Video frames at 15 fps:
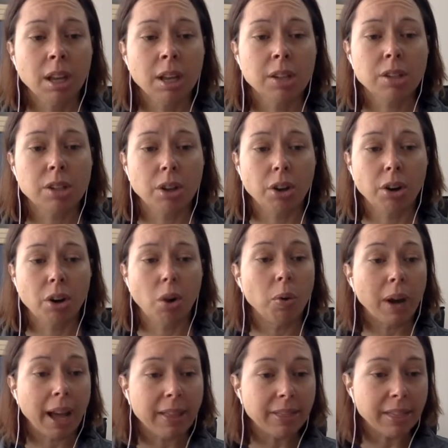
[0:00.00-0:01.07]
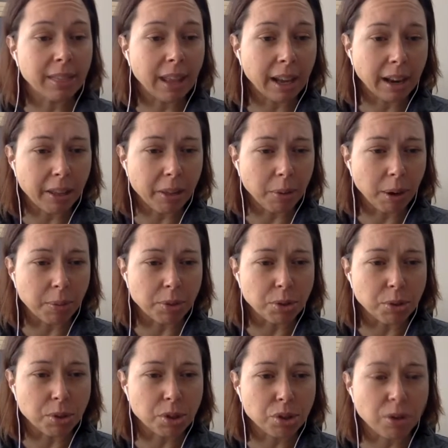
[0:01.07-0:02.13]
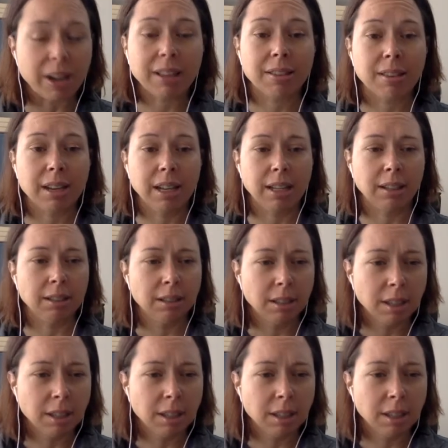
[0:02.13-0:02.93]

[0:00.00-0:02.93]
So, and another one which was strengthening